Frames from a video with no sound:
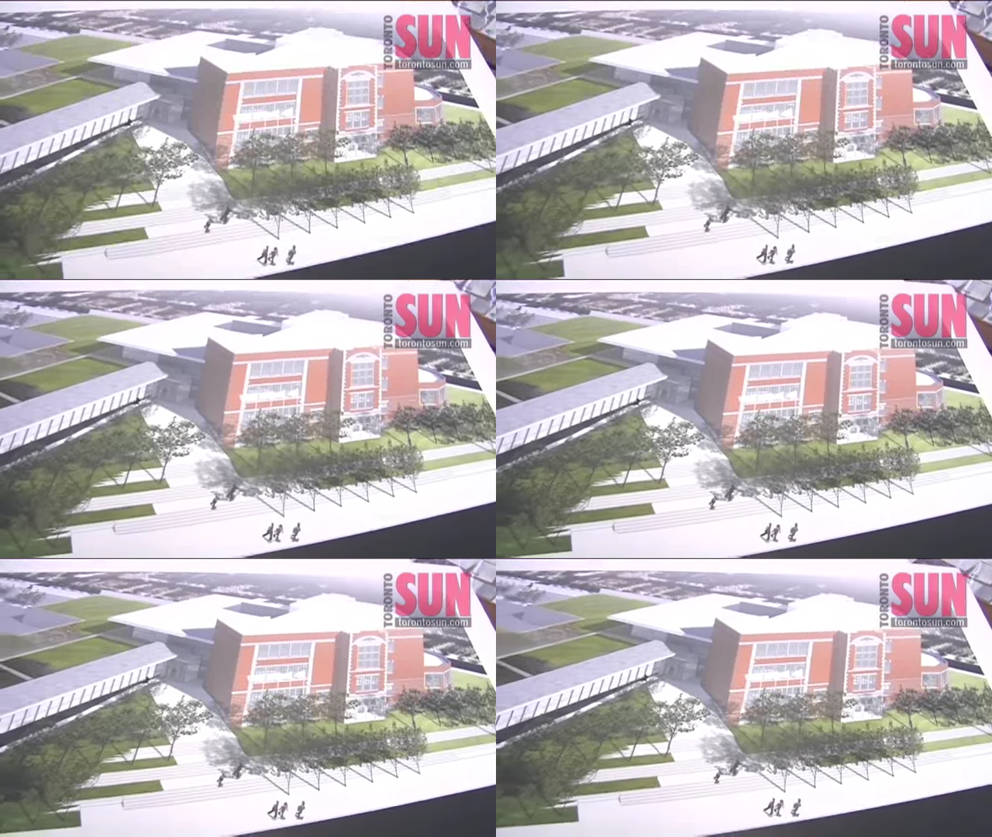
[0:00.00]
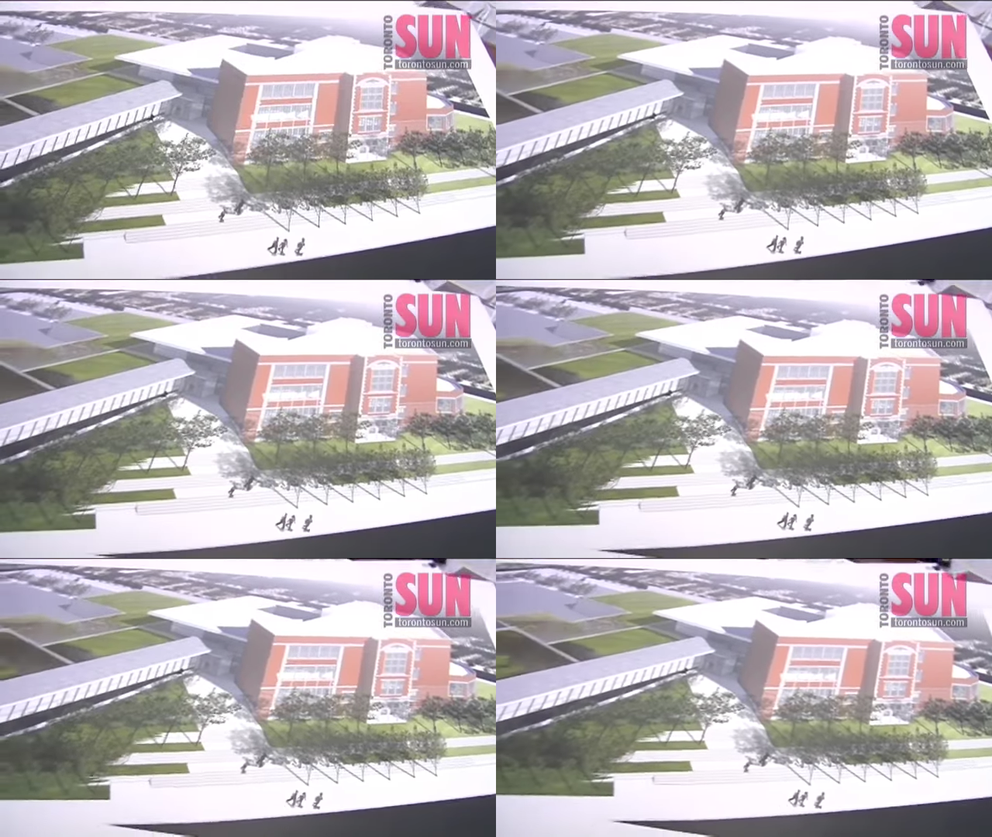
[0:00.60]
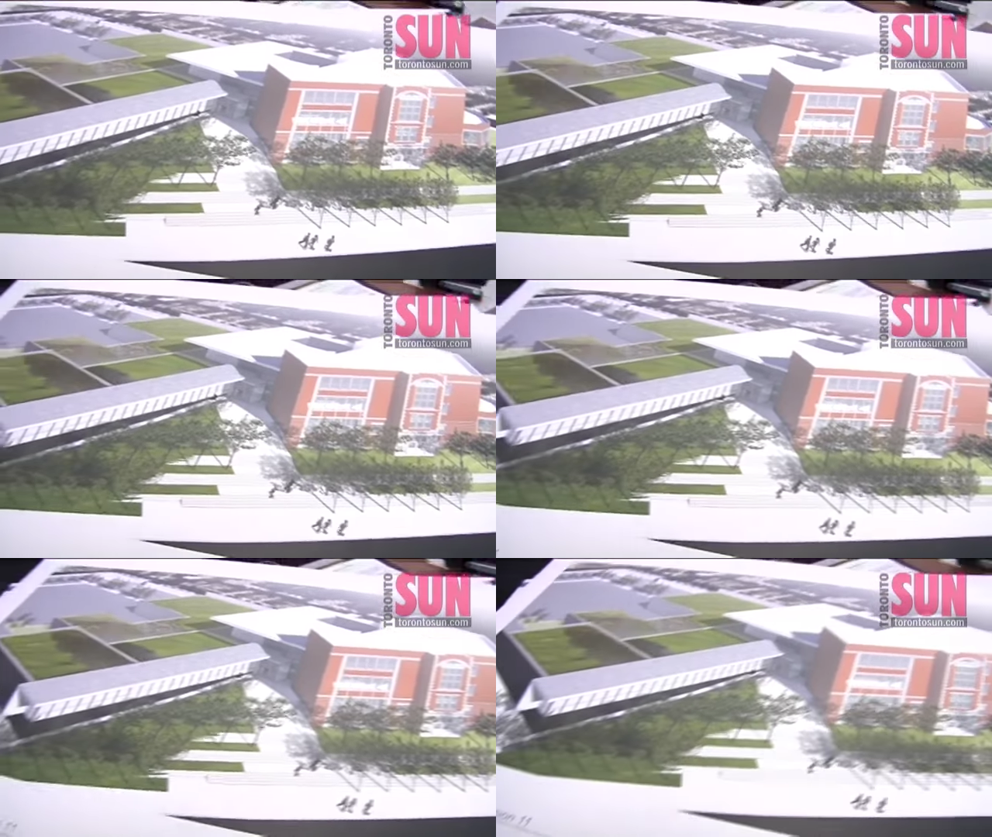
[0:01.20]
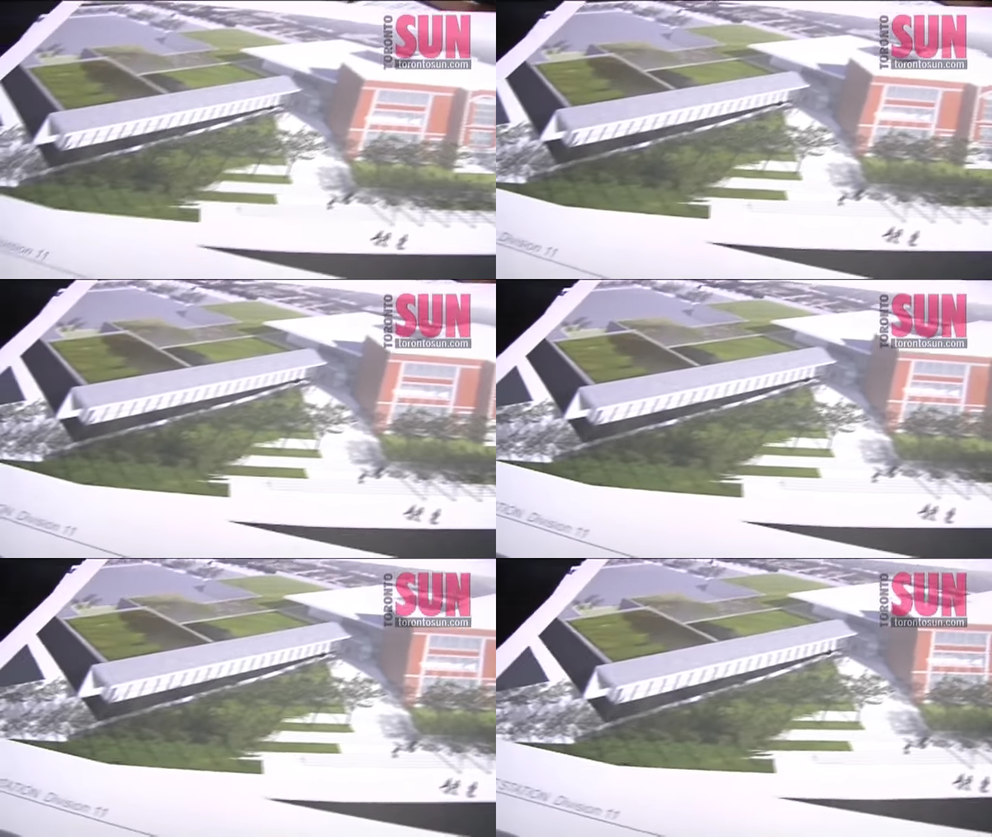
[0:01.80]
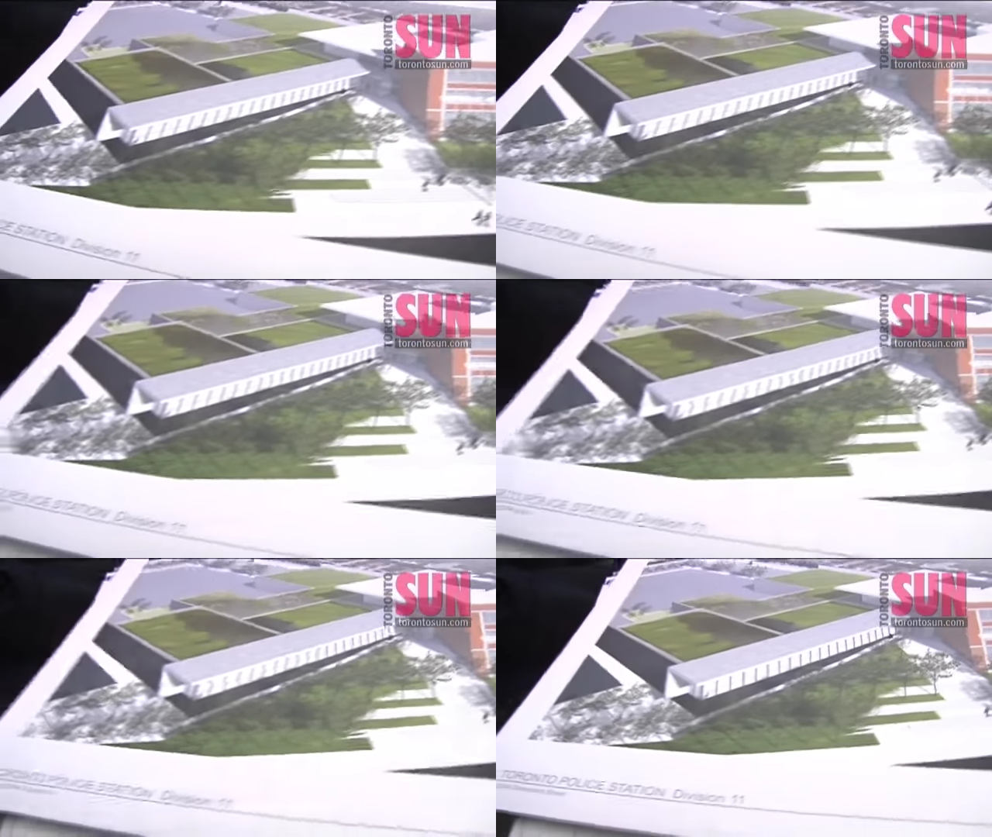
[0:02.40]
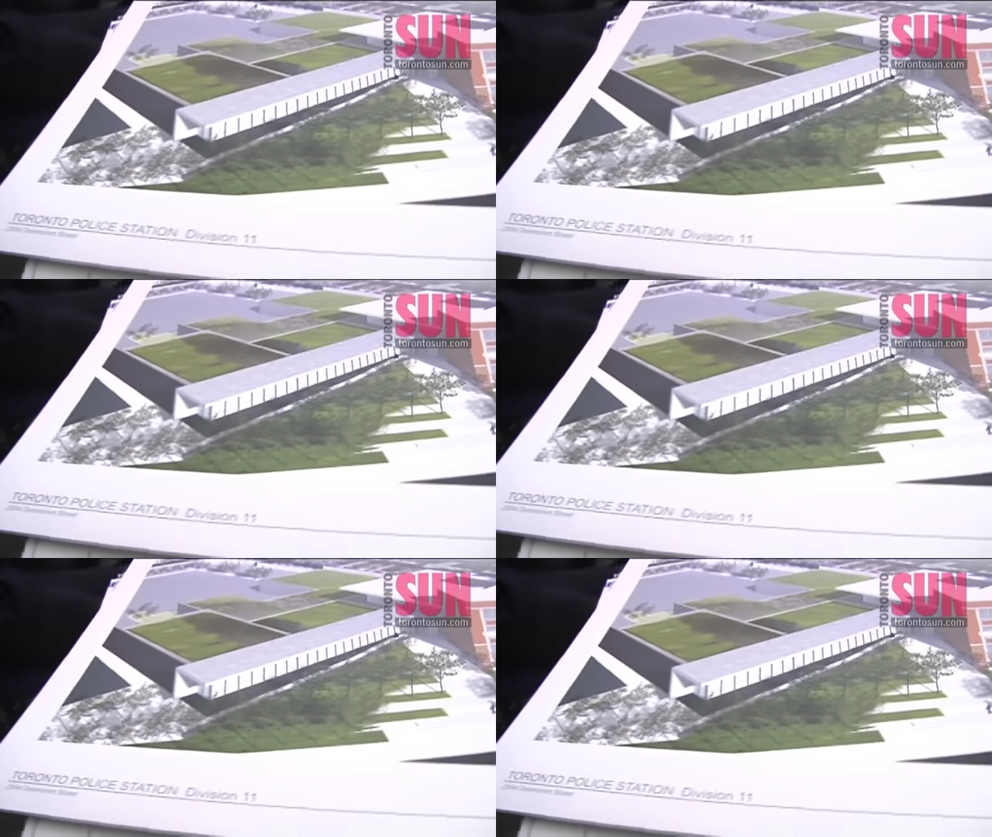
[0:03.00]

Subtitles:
[unreadable: no face in view]